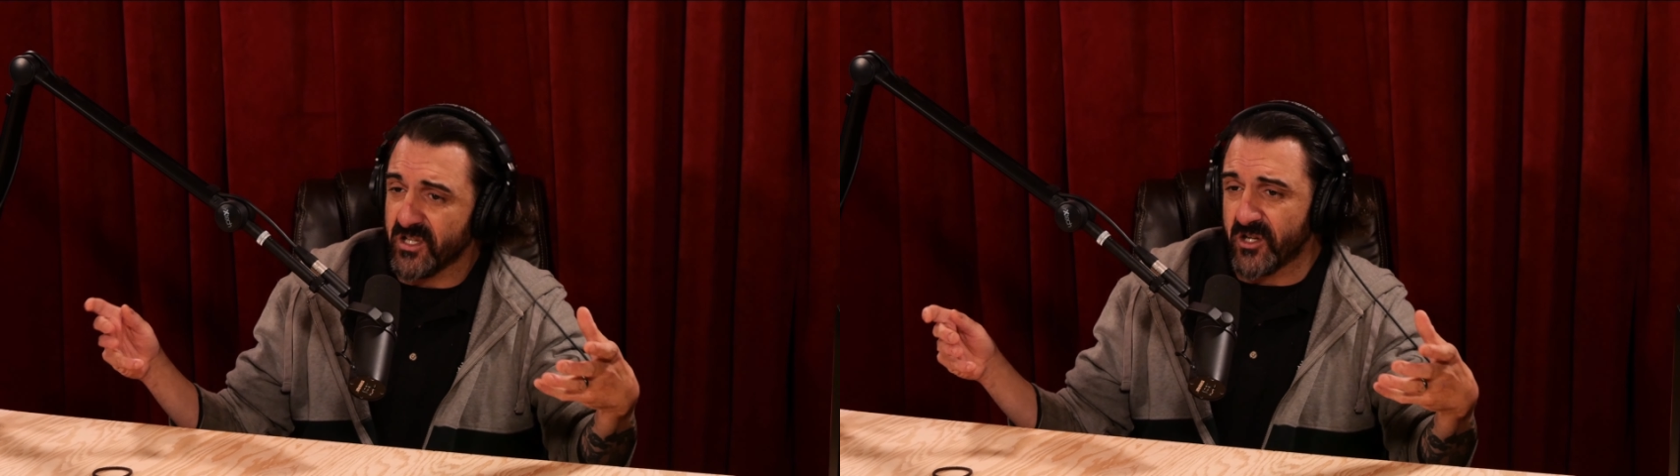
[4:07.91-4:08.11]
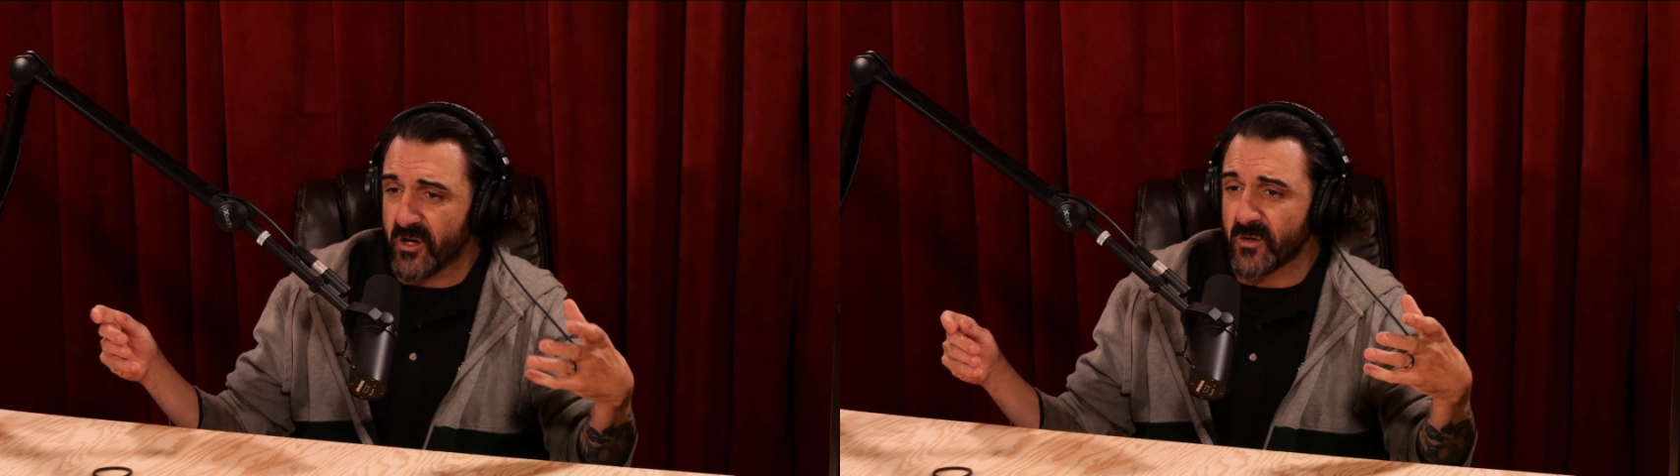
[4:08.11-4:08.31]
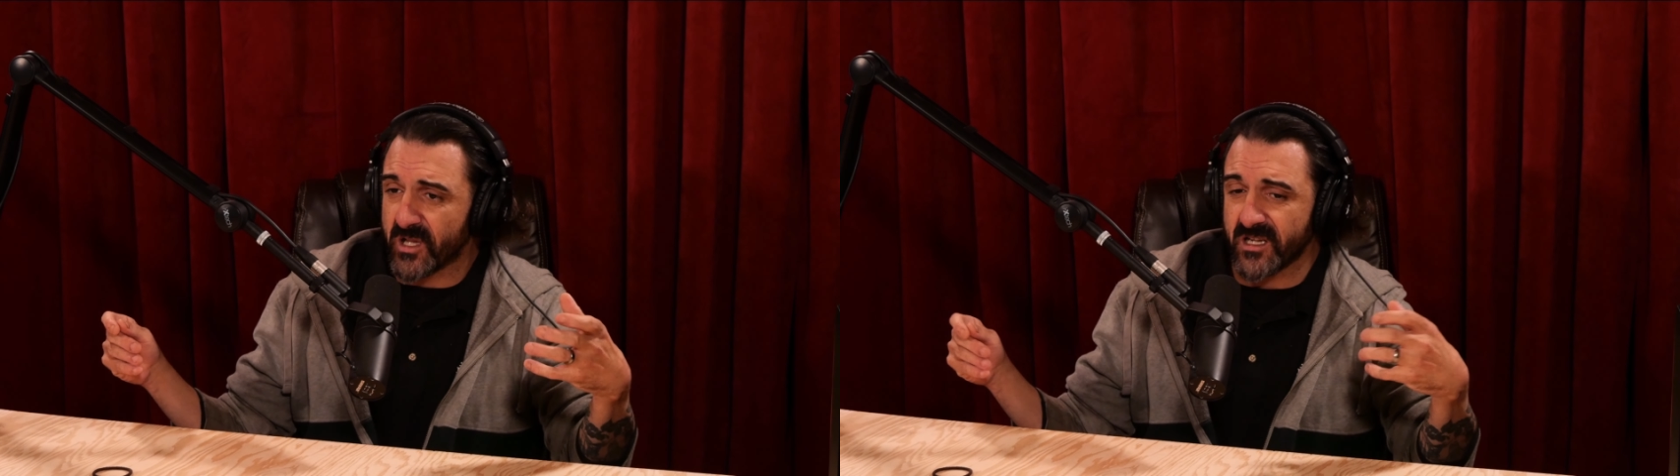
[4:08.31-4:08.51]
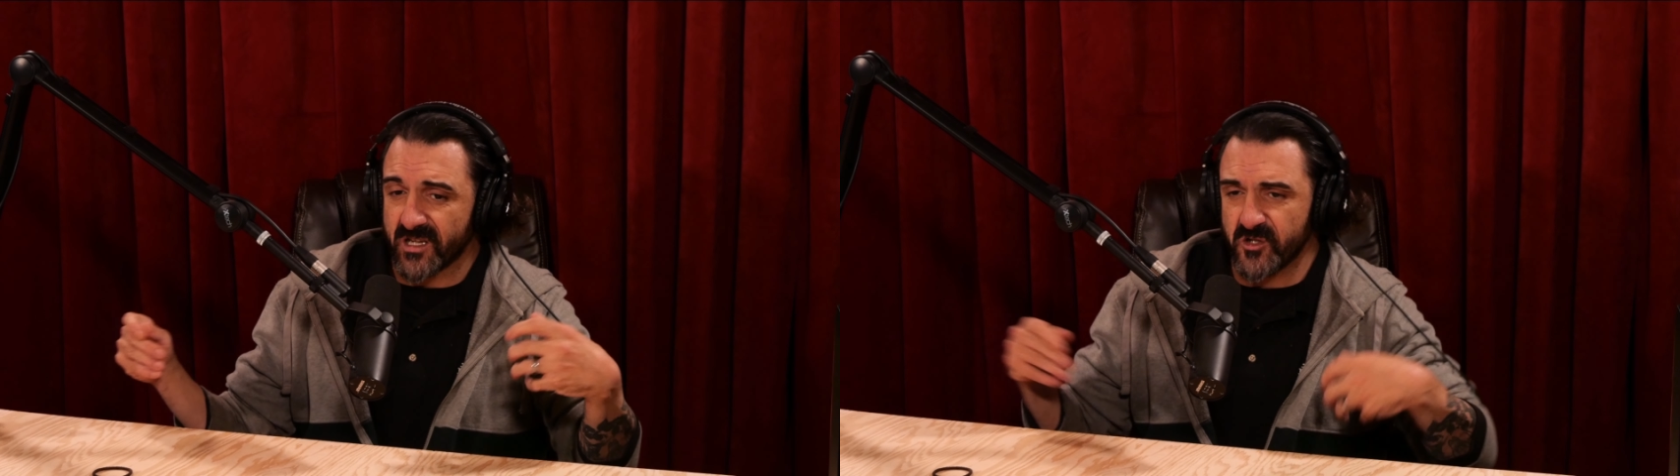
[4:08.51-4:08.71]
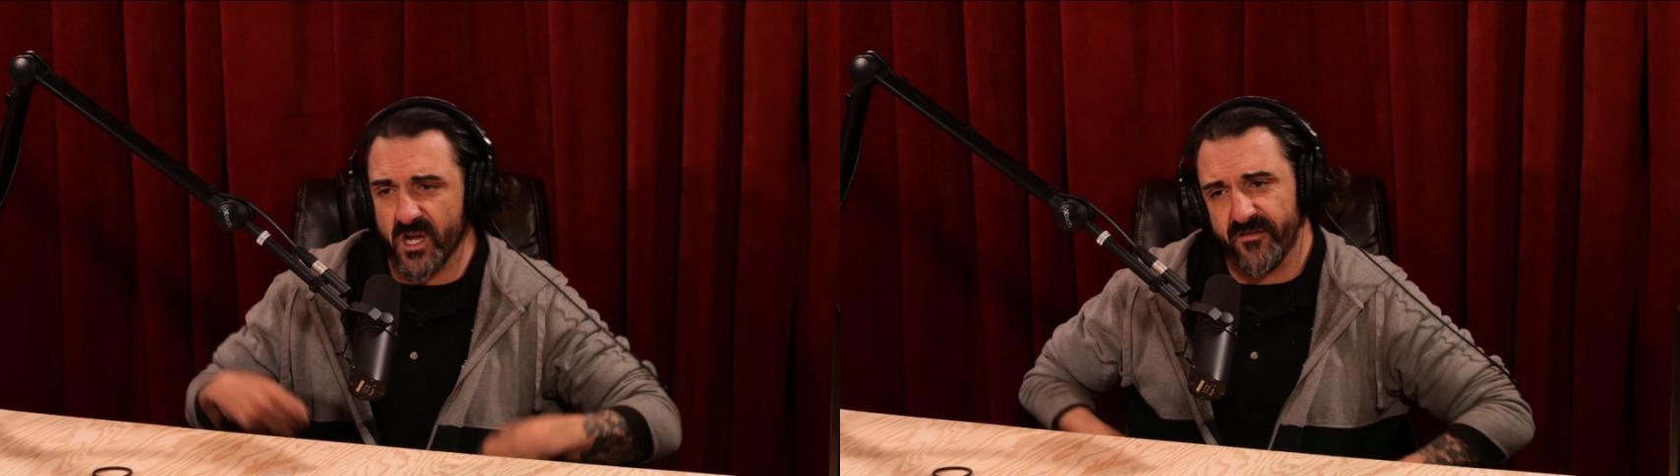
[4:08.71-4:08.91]
You know, like,
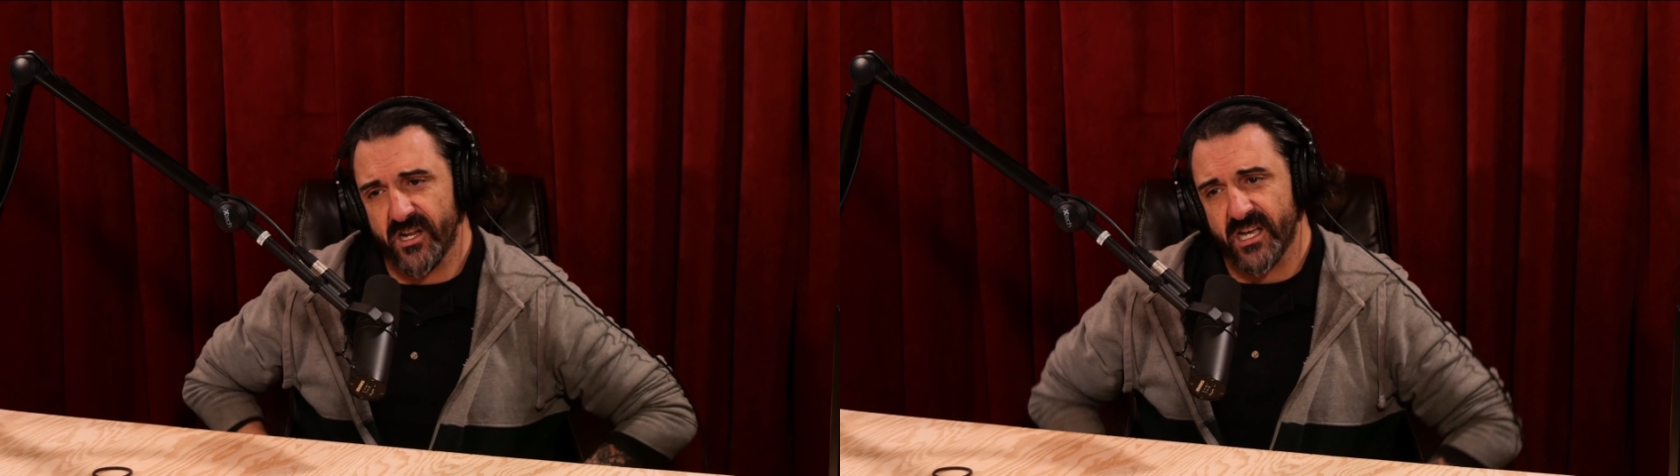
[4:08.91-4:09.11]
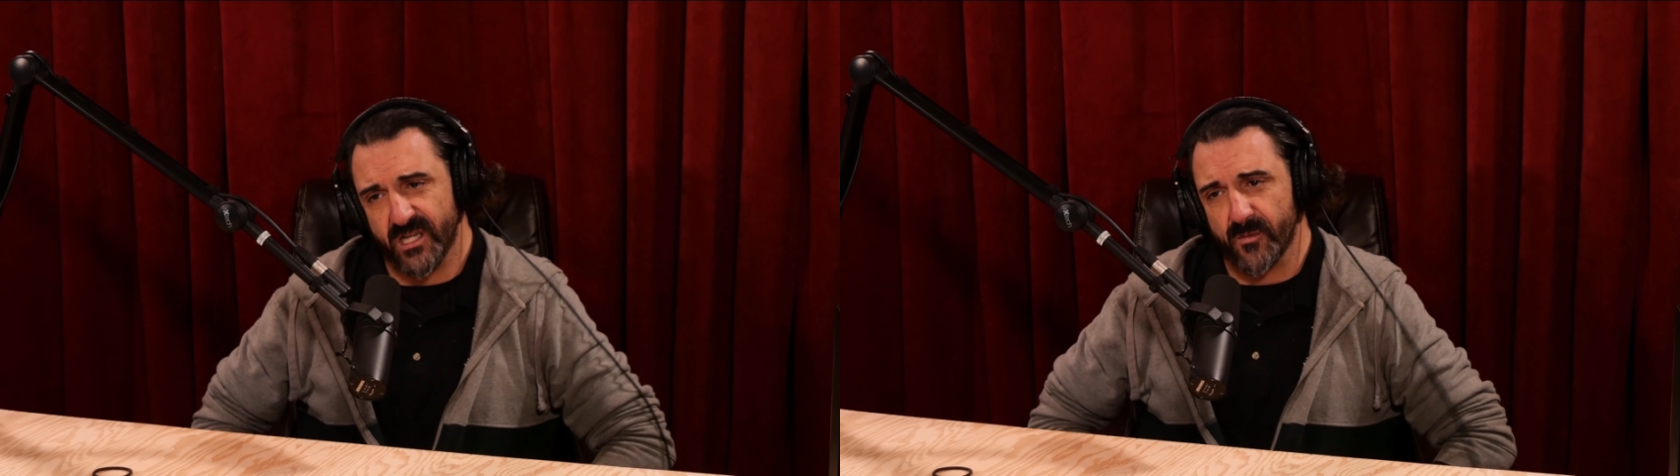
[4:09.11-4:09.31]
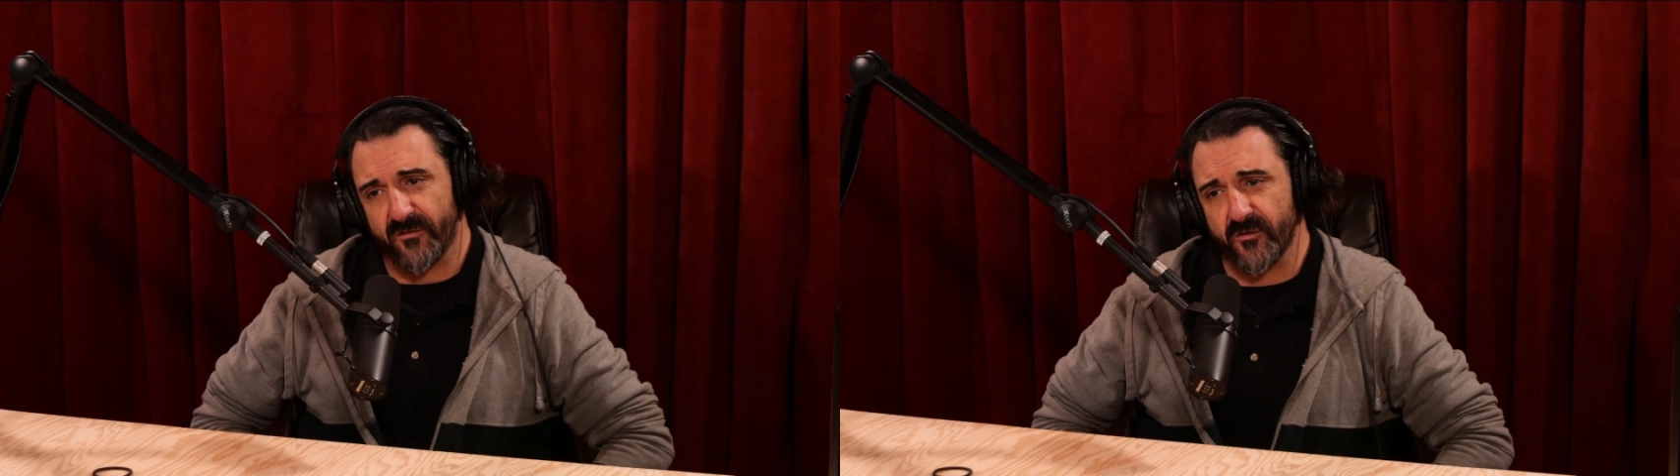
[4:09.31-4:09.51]
do you have any idea what